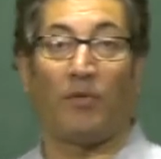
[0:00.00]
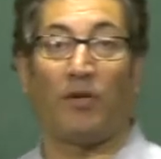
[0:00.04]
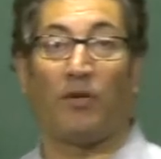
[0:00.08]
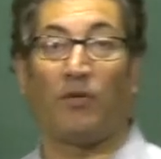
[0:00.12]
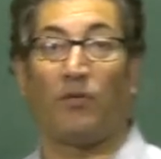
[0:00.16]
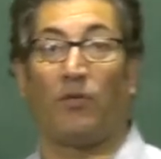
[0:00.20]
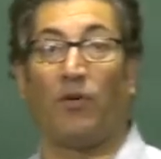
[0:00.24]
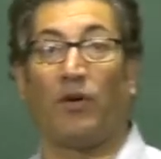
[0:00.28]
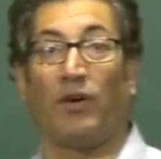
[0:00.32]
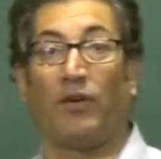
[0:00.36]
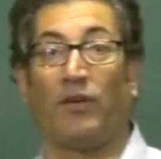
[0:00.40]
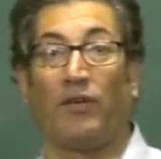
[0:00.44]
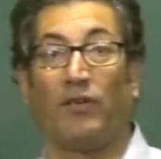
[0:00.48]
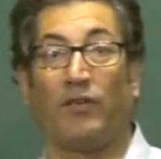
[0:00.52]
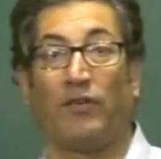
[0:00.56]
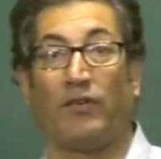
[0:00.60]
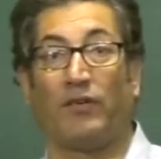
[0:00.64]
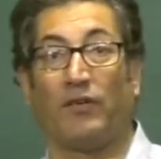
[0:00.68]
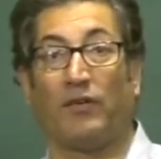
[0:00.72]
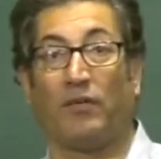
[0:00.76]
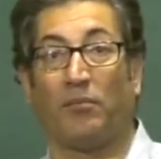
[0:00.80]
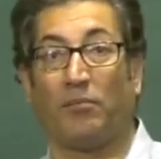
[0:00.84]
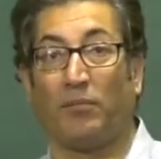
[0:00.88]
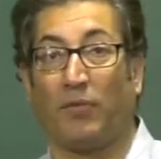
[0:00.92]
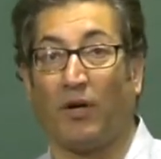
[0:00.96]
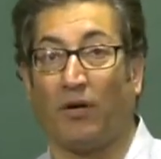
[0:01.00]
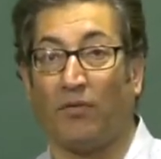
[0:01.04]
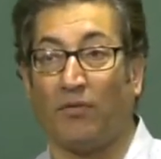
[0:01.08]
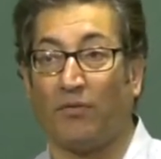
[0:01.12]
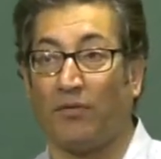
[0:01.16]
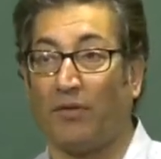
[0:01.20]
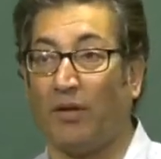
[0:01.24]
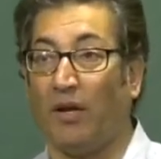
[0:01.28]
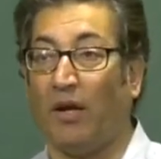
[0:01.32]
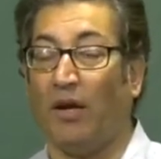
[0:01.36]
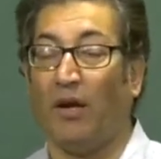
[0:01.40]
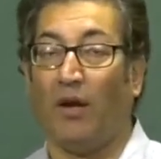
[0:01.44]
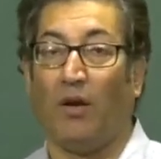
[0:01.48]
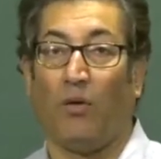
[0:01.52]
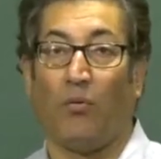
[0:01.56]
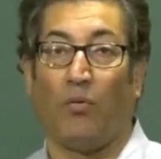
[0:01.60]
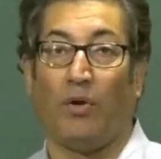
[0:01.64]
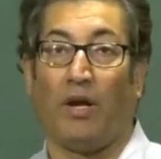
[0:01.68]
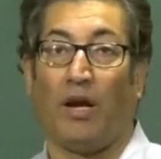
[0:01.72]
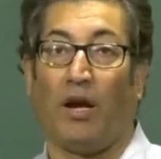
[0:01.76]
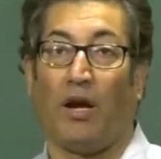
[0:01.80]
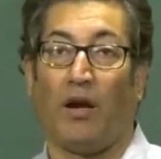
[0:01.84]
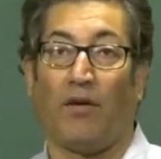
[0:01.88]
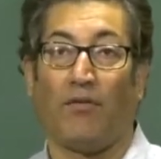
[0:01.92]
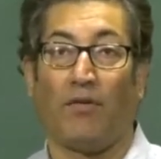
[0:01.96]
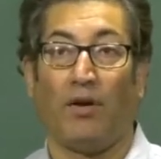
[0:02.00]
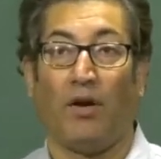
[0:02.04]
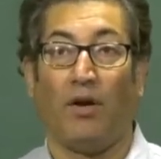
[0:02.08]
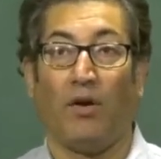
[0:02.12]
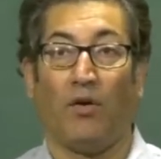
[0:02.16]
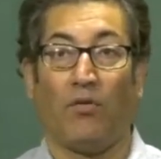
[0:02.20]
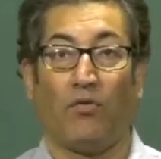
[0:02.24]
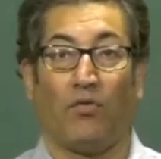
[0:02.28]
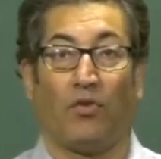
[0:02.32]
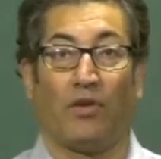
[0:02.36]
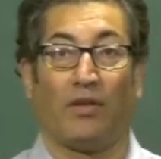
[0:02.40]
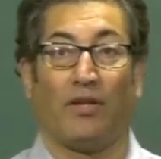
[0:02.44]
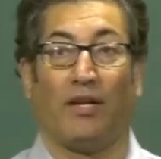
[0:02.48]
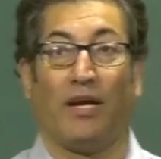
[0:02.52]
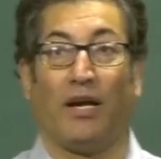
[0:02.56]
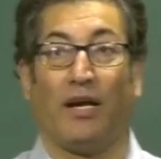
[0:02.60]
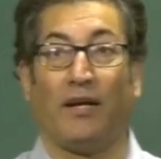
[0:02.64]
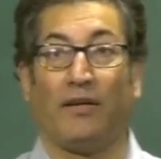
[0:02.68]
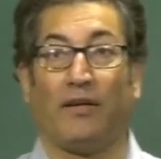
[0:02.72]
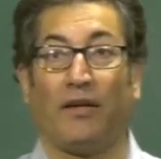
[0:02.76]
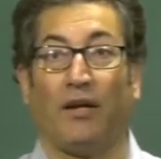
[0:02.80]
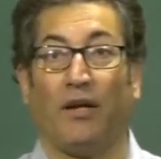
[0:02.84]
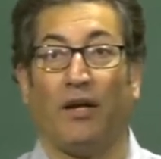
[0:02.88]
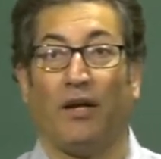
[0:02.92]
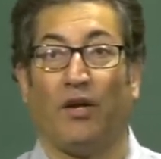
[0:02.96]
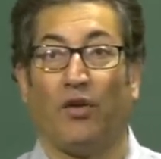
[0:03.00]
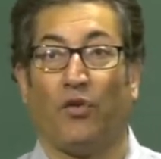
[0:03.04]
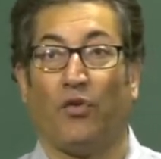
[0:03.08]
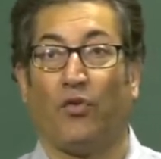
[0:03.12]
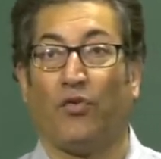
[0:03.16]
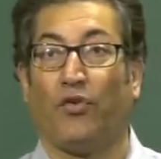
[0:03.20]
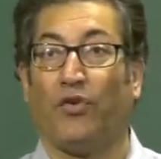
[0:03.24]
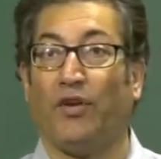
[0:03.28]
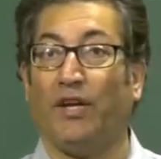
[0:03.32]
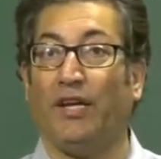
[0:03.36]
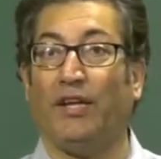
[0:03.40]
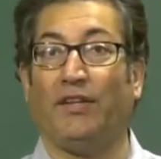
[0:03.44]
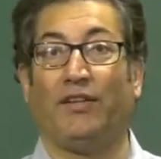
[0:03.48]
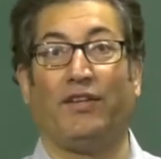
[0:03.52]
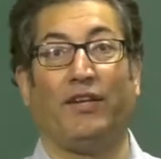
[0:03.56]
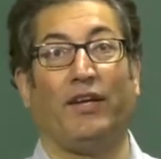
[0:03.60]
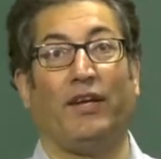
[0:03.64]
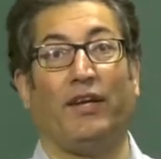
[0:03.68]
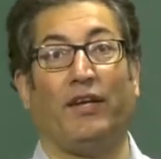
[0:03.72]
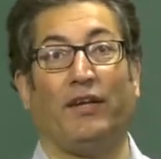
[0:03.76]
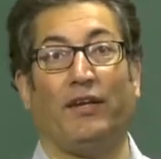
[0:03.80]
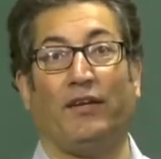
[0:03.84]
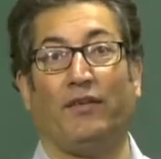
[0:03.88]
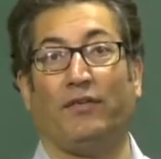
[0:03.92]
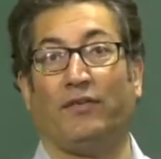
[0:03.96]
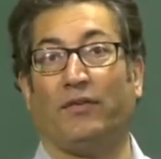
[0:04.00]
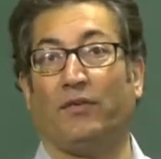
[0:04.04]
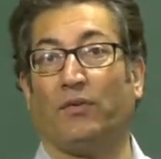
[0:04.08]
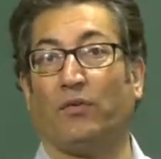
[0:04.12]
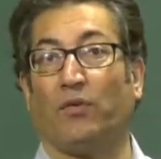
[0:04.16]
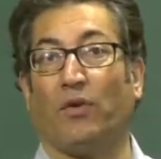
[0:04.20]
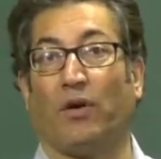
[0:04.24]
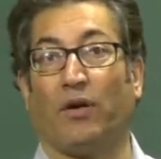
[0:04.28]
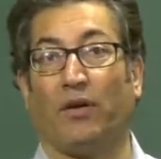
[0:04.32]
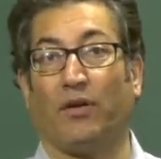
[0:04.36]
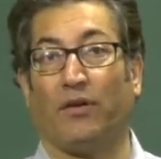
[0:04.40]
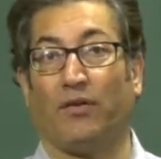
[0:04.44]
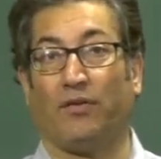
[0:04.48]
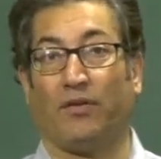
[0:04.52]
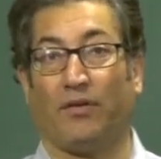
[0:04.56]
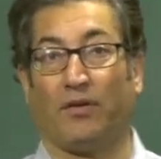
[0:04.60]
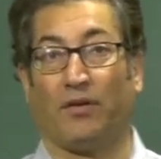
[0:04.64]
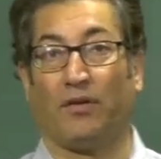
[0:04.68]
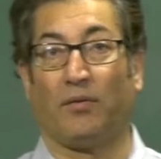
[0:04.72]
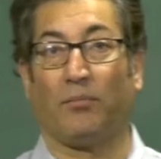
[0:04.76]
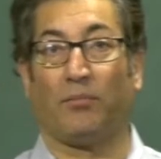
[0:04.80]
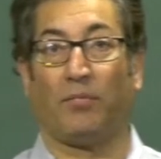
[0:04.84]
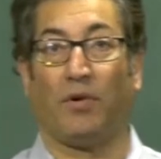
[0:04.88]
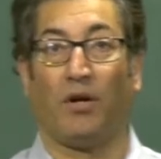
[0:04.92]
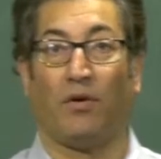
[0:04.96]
in coordination compounds. We have for that three theories in coordination compounds.